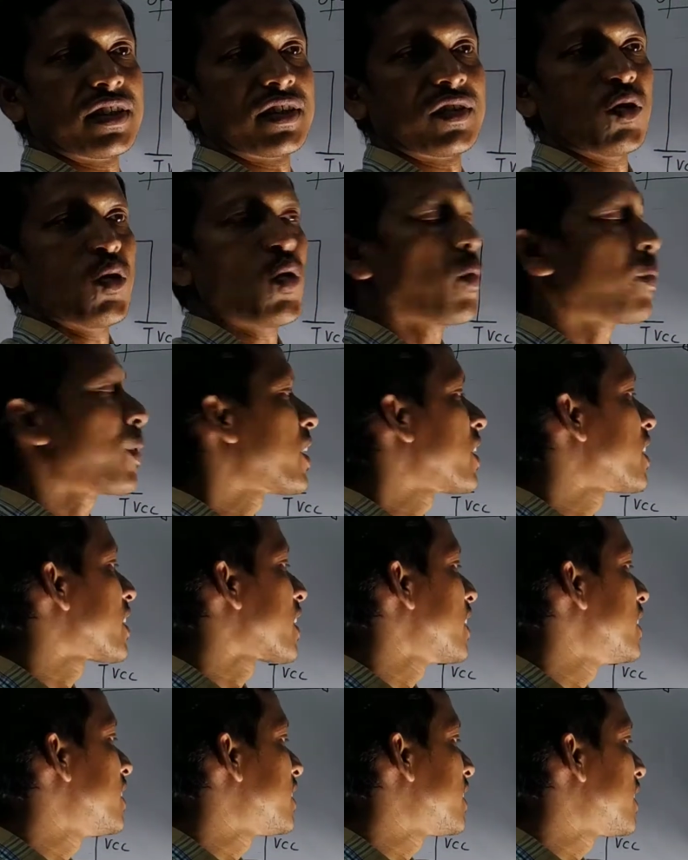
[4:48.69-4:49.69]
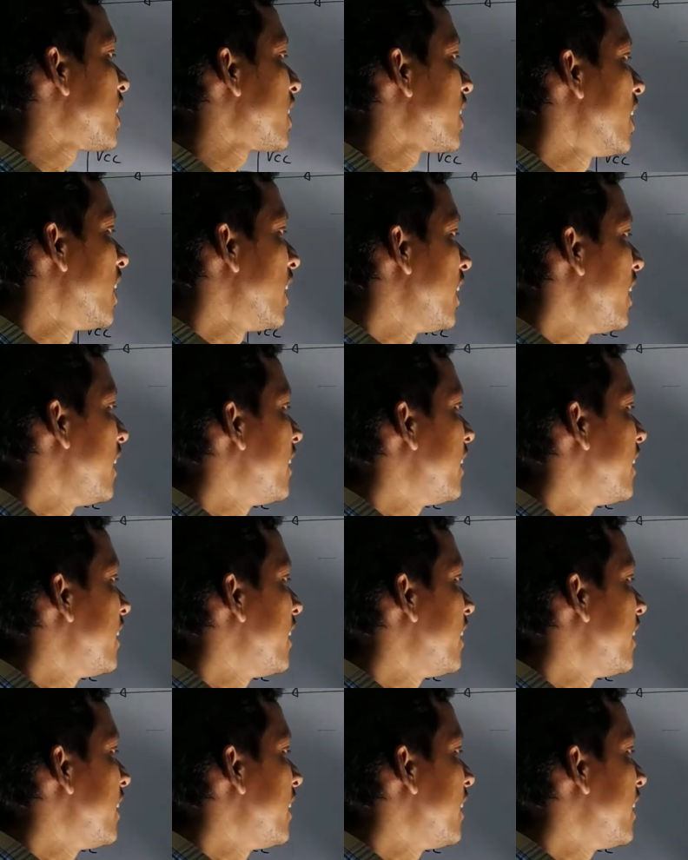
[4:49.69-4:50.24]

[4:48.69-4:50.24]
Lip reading: We operate the transistor in